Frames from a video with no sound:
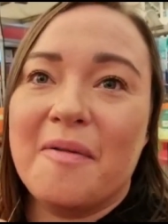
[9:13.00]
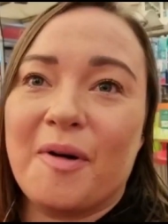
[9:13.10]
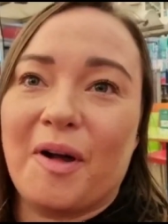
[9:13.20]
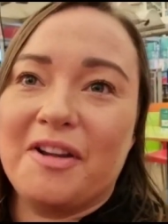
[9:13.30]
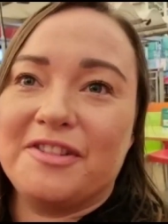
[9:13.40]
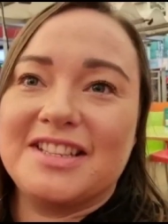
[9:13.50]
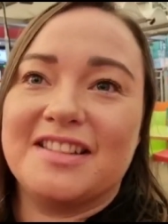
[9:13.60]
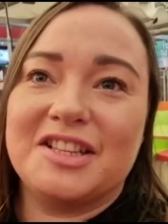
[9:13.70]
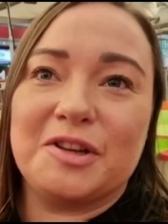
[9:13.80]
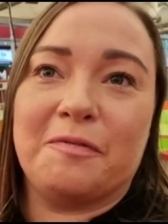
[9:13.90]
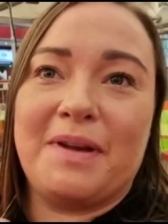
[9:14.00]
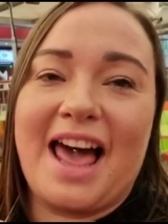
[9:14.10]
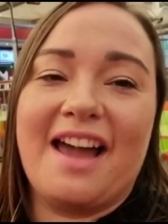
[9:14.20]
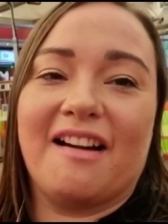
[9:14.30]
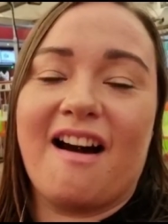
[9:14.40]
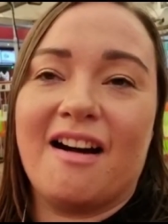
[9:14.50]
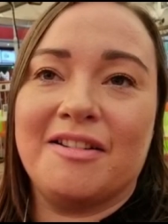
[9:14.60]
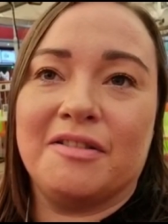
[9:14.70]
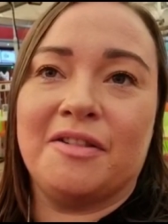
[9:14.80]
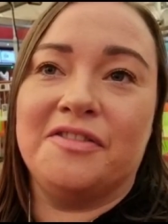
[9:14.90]
but Oliver's in the soft play, I
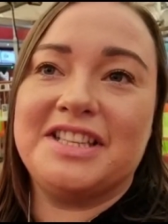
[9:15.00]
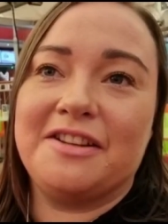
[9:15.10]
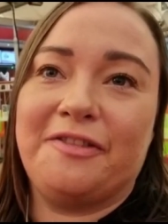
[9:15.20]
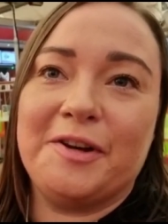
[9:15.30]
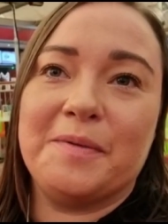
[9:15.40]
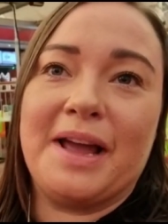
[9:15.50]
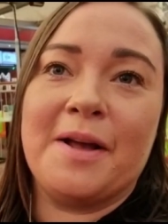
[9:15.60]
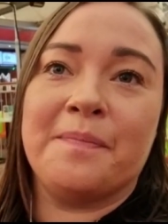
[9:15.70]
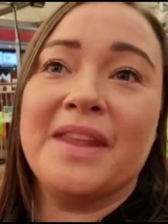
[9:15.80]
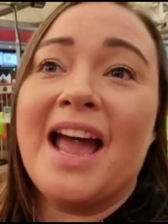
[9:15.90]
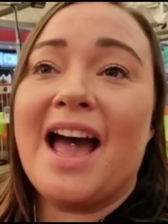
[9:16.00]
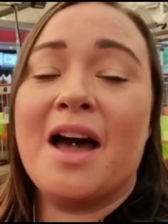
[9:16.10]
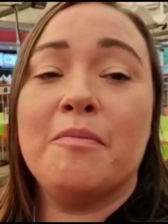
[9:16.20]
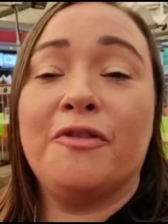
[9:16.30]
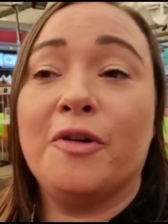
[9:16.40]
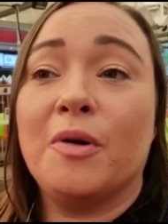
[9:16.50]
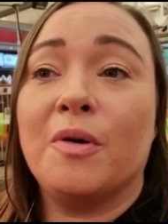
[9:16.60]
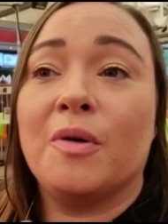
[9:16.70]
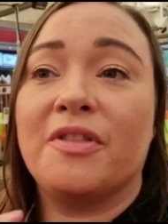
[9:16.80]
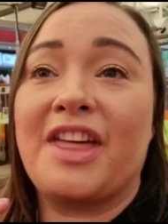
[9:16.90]
can't obviously film him. And
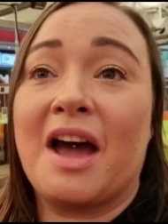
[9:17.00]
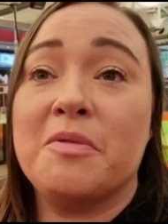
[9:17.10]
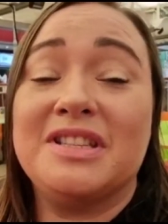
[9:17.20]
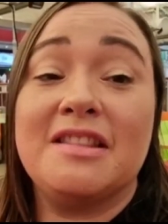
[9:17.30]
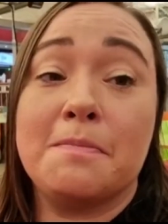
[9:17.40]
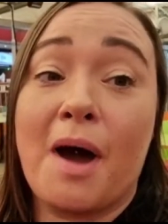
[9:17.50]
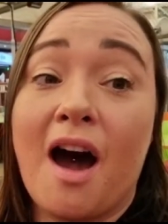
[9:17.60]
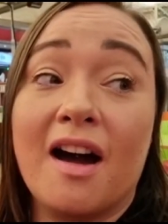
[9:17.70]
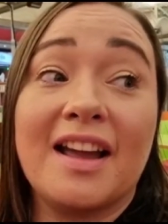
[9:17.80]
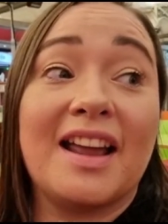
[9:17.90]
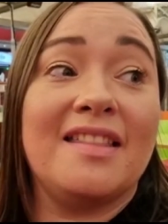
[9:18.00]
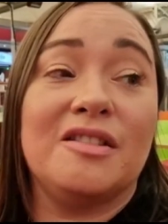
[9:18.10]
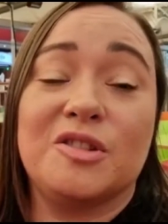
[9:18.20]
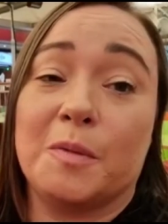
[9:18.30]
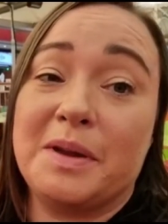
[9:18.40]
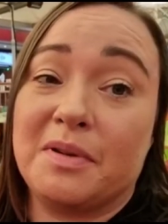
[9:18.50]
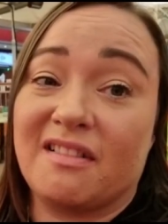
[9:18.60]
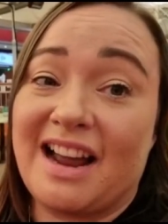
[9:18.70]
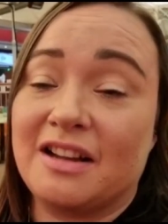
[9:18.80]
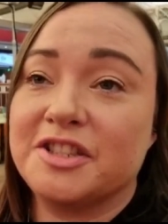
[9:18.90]
before that we was in the park, again there was a lot of people
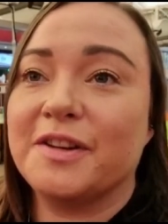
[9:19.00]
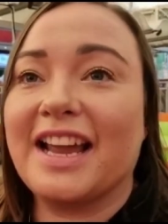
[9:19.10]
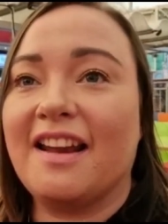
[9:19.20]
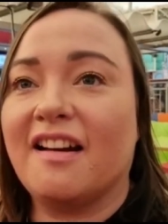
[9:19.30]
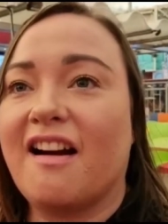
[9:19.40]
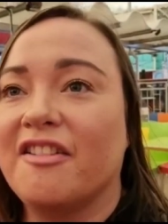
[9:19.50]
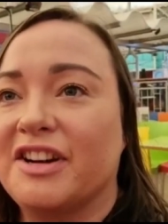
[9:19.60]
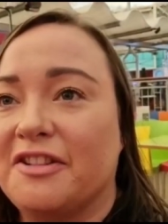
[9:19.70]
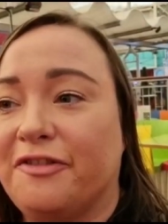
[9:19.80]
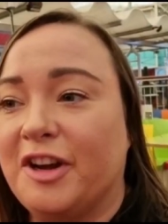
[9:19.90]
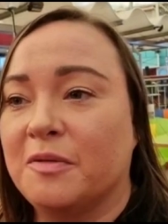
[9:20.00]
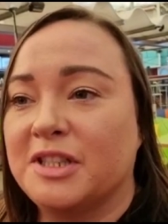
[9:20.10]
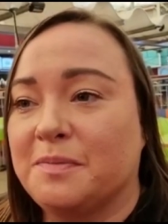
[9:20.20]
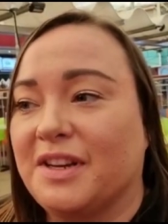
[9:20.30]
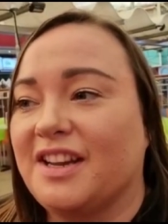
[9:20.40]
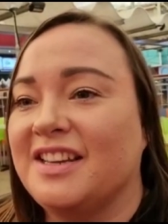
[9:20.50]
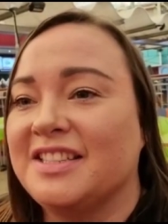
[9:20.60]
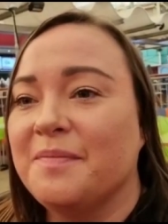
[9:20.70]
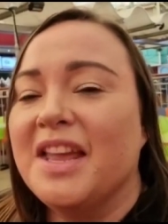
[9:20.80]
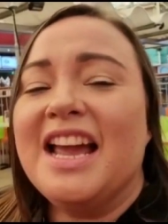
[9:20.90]
around, so again I can't really film just because
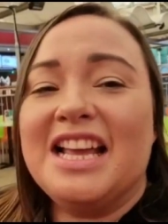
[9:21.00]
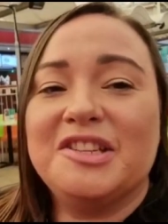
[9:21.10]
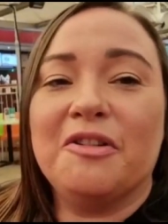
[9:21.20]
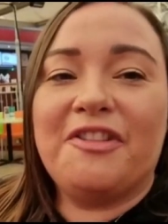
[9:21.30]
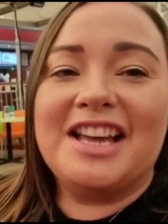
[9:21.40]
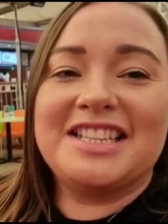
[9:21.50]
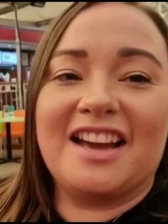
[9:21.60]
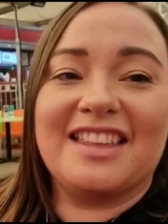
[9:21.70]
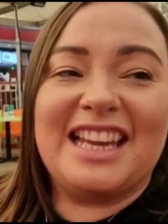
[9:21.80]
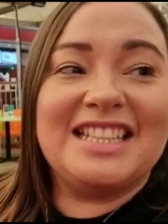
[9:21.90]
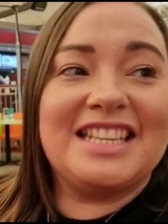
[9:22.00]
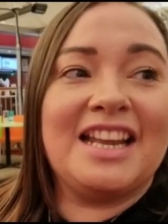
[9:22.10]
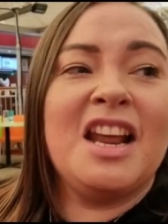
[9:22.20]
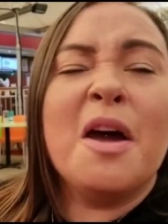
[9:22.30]
it's not fair to get other kids in.